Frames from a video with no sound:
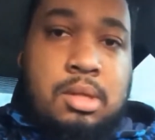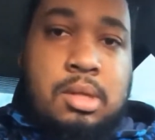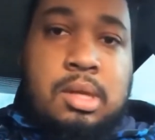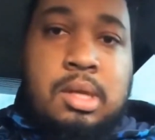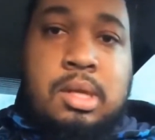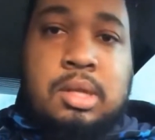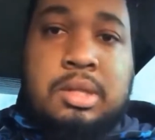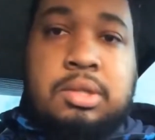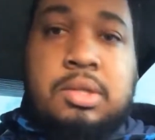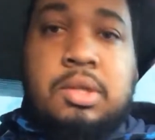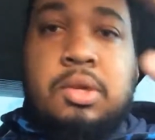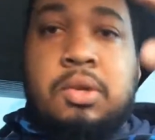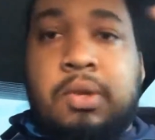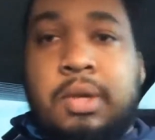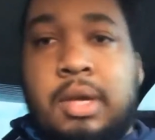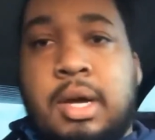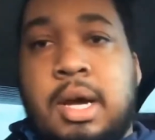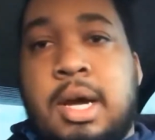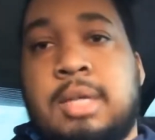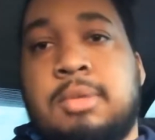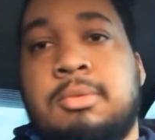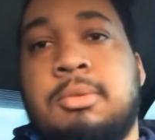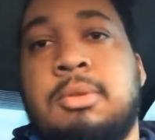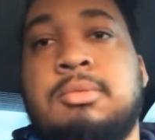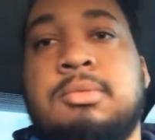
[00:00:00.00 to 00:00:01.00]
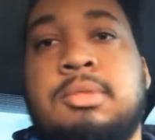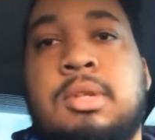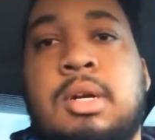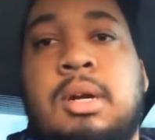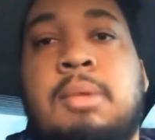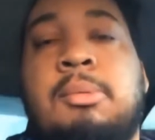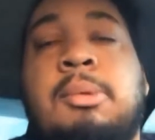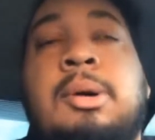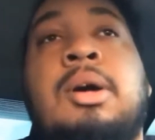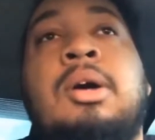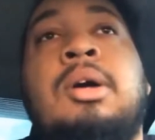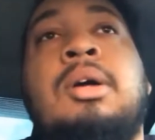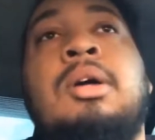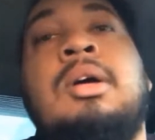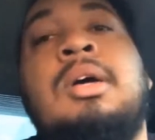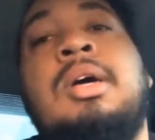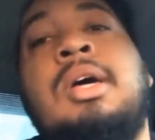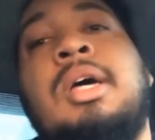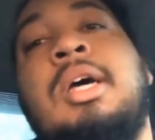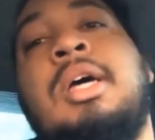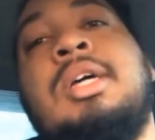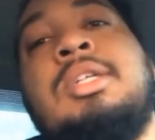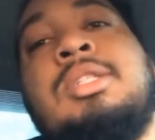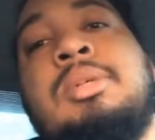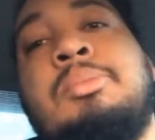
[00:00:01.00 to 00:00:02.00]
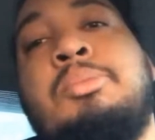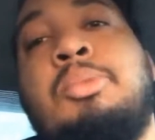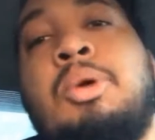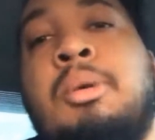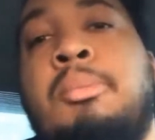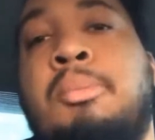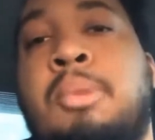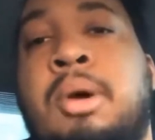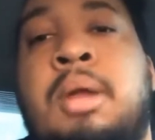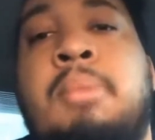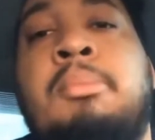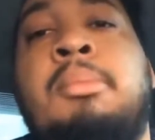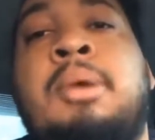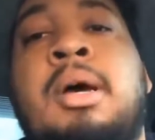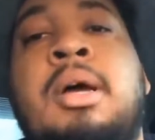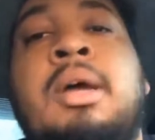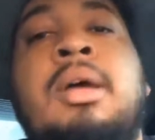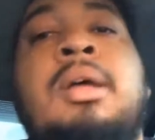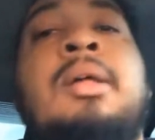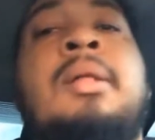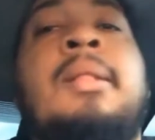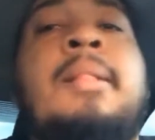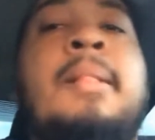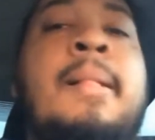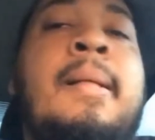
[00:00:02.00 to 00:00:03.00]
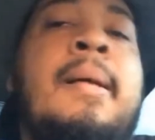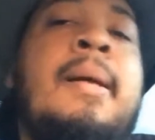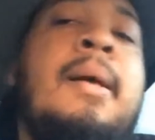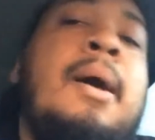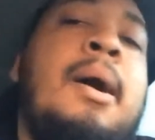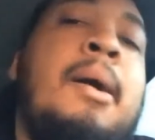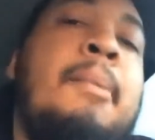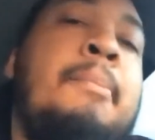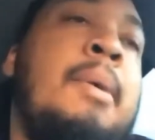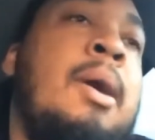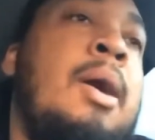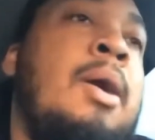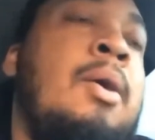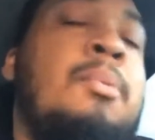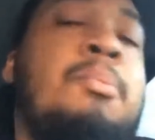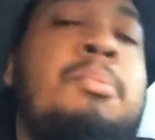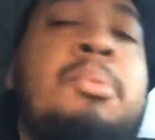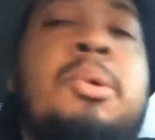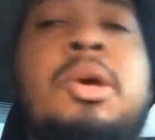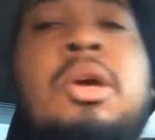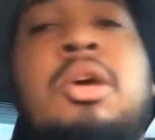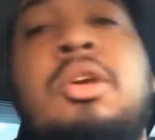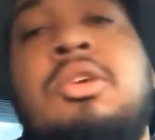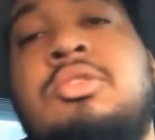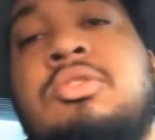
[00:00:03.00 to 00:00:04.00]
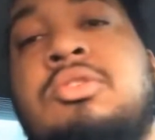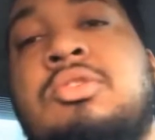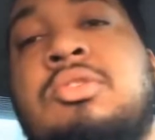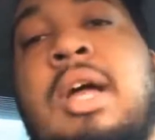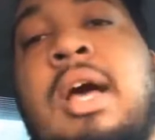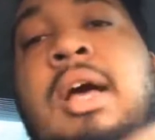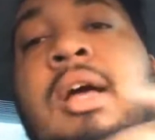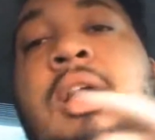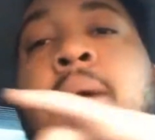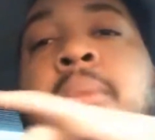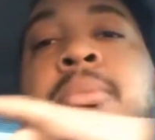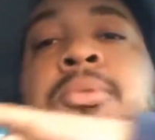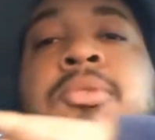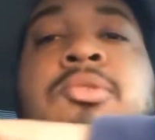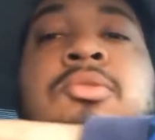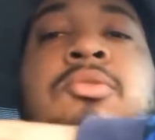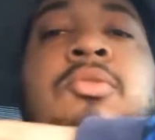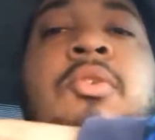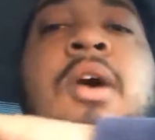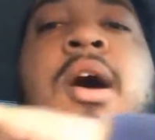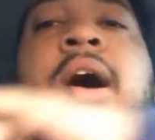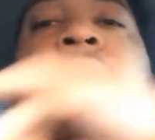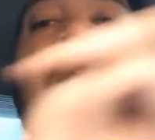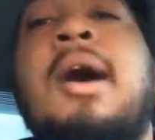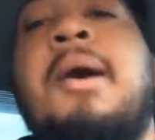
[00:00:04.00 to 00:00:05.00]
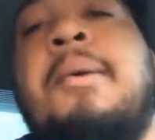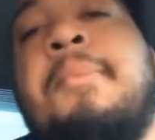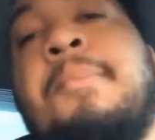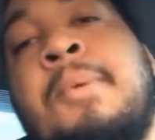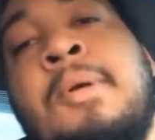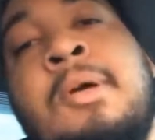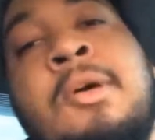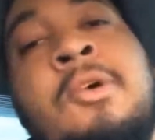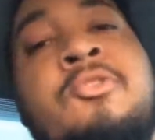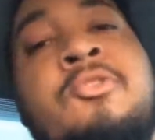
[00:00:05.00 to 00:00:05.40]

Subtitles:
and show you guys what I'm talking about. It's your boy Money Man. I'm out. Peace. Like, comment, subscribe.